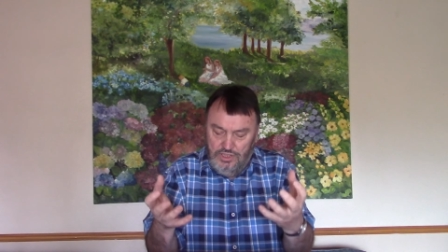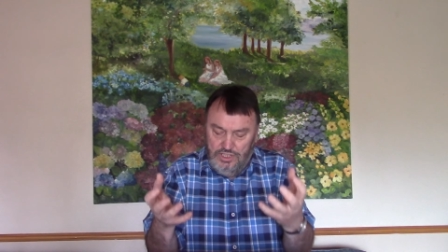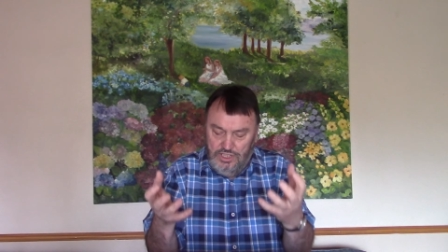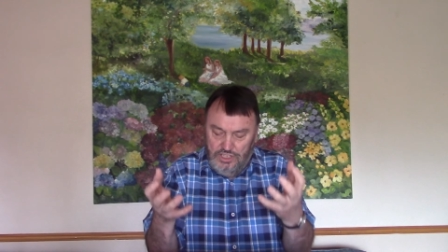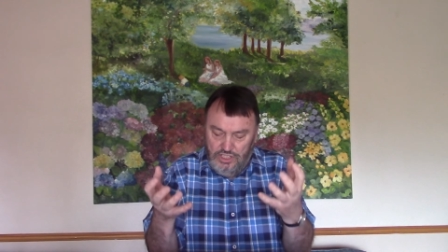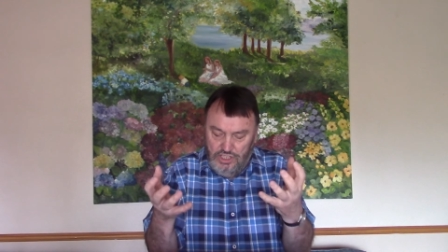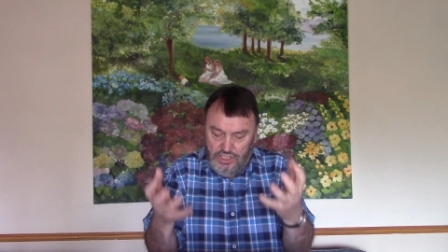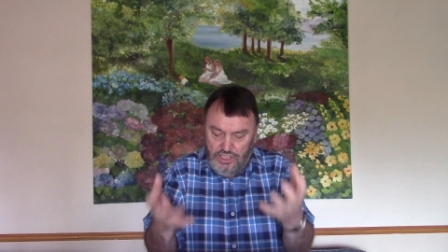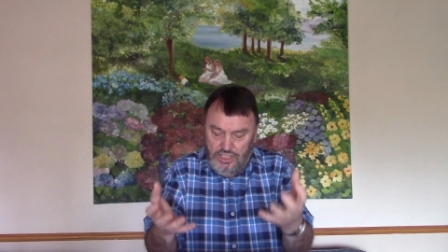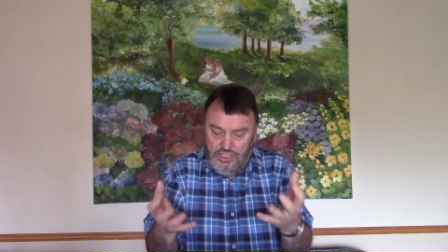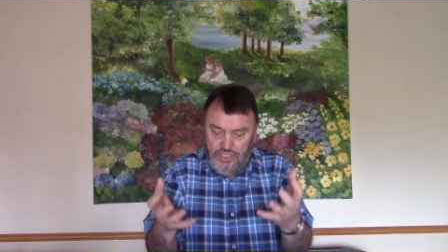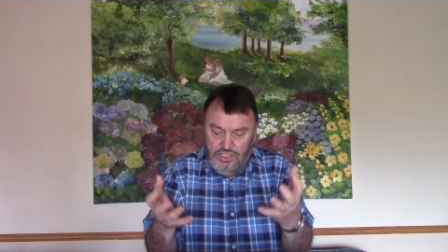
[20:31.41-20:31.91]
the
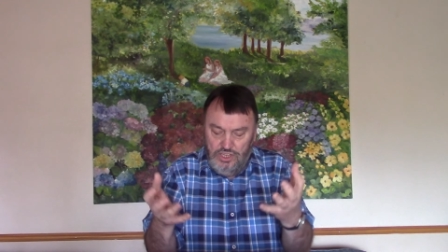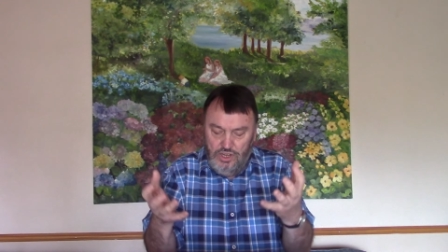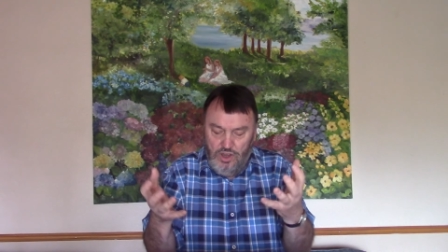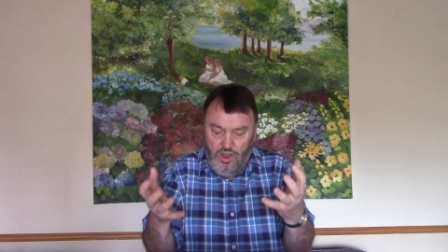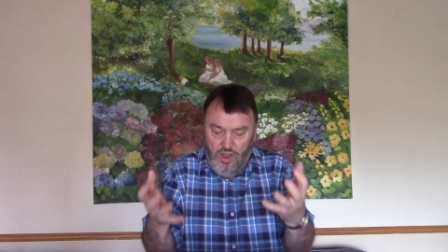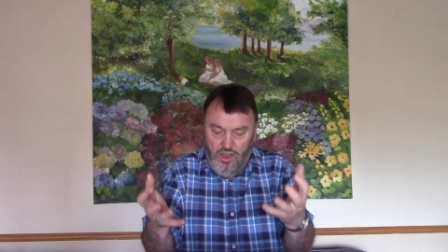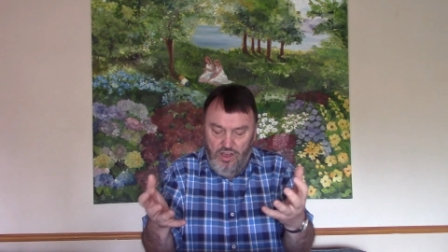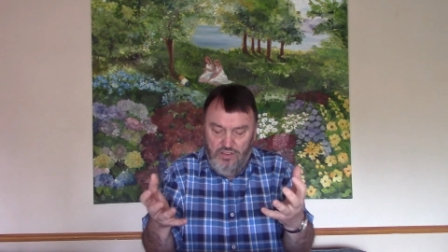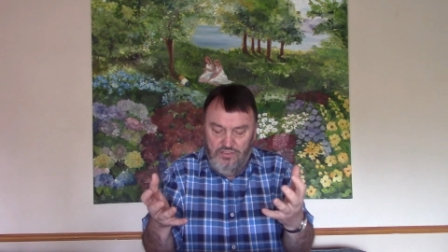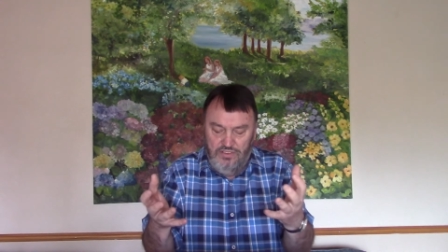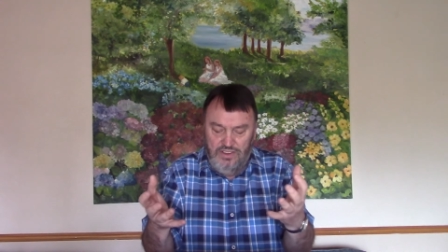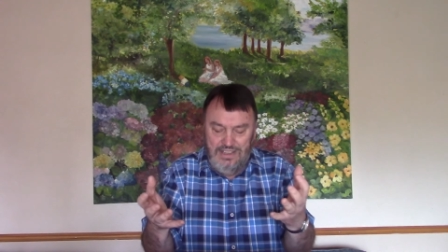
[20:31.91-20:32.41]
teaching
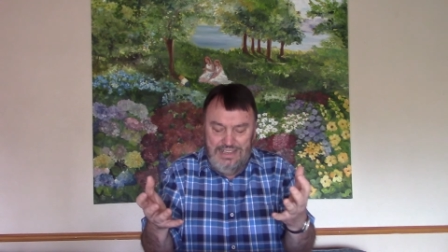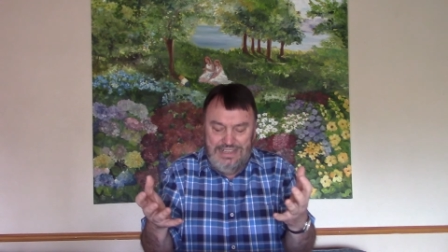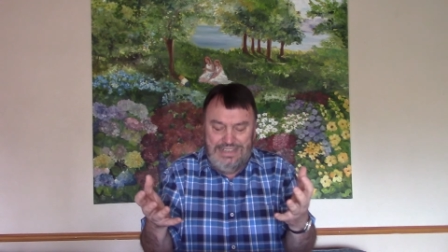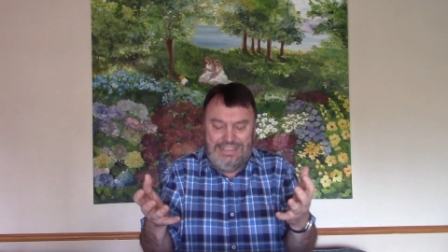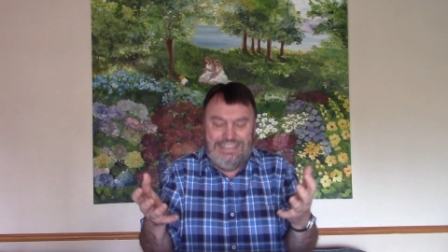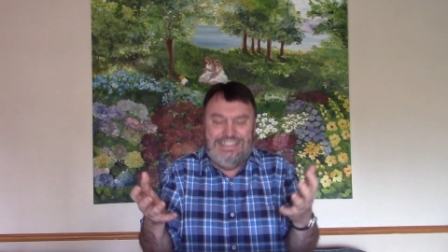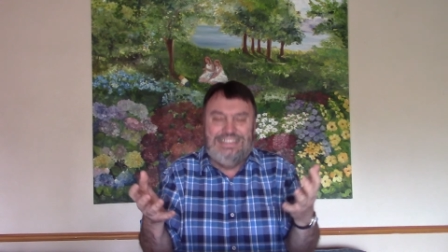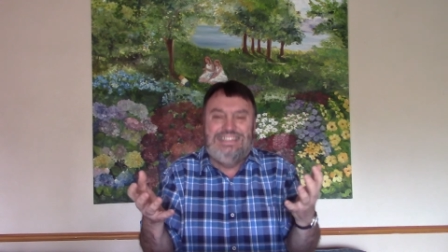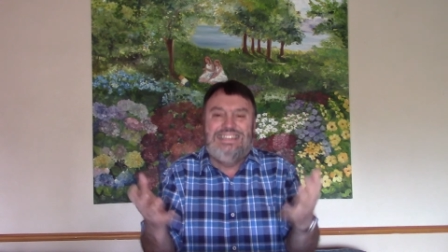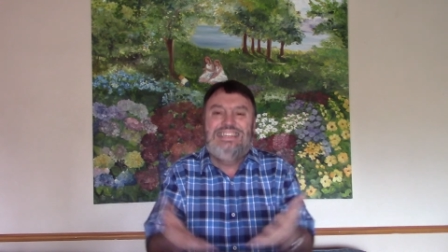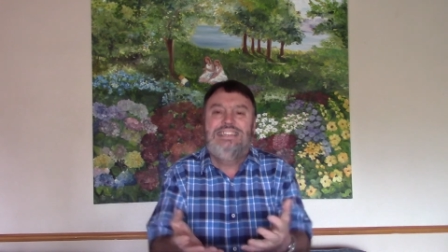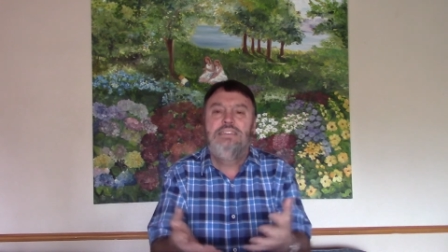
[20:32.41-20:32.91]
of
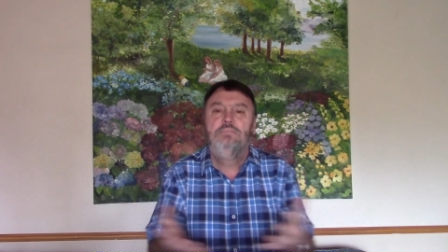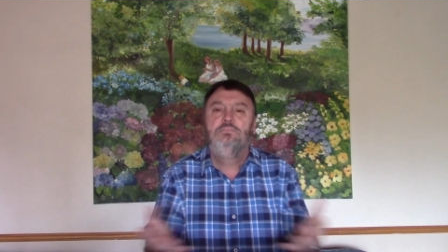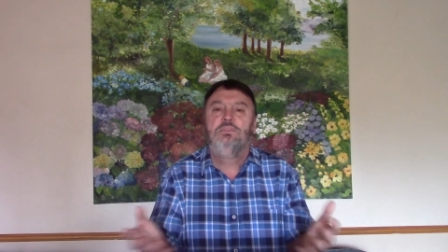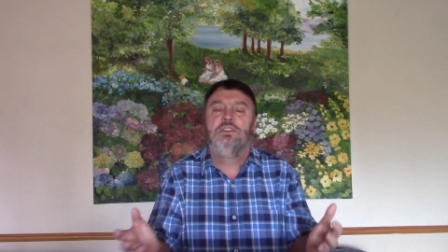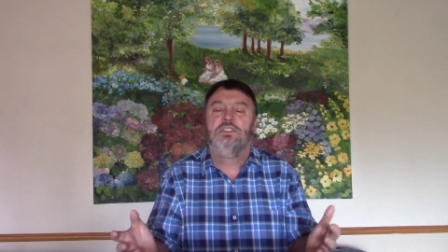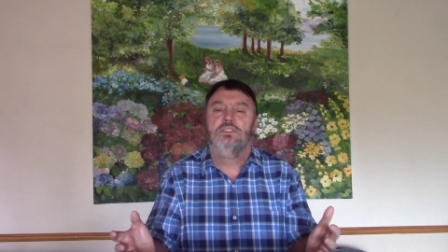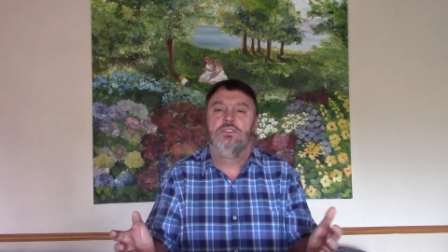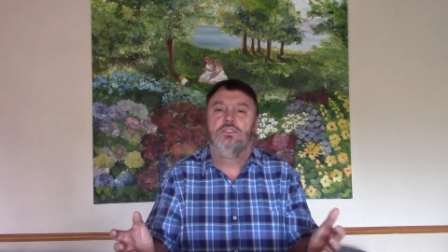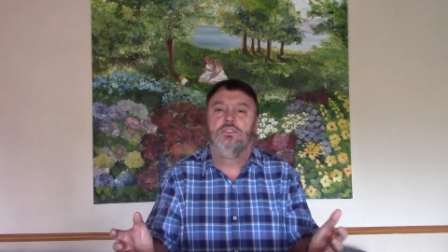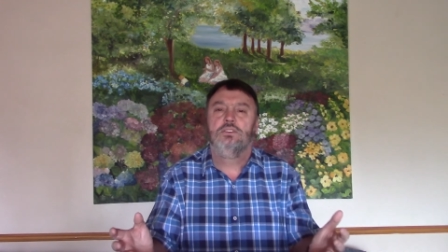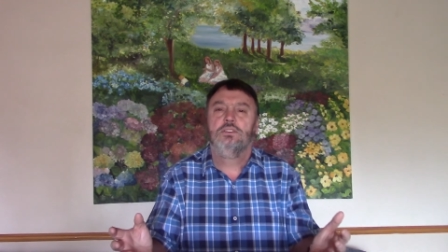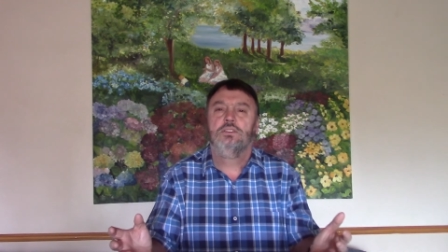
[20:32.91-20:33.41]

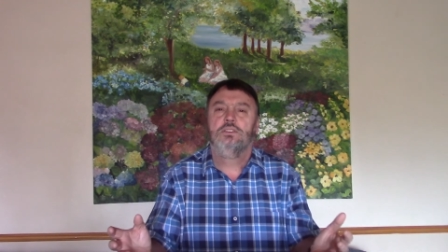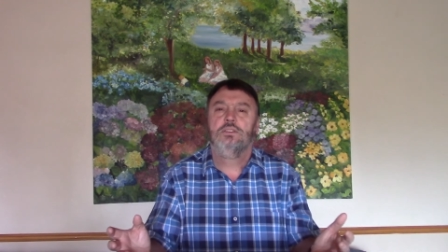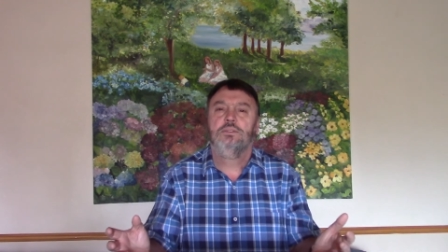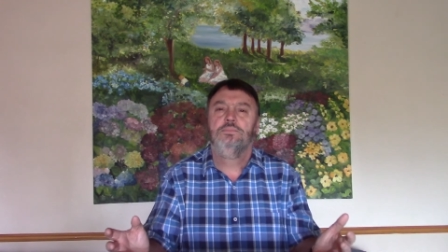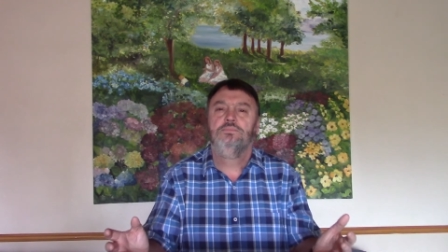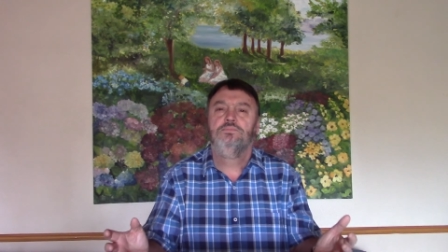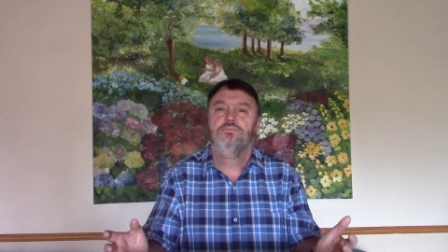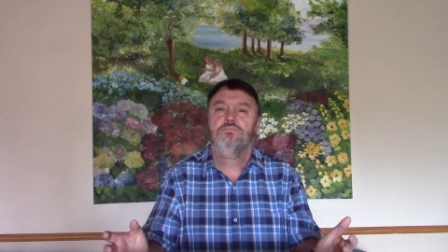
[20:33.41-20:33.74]
demons.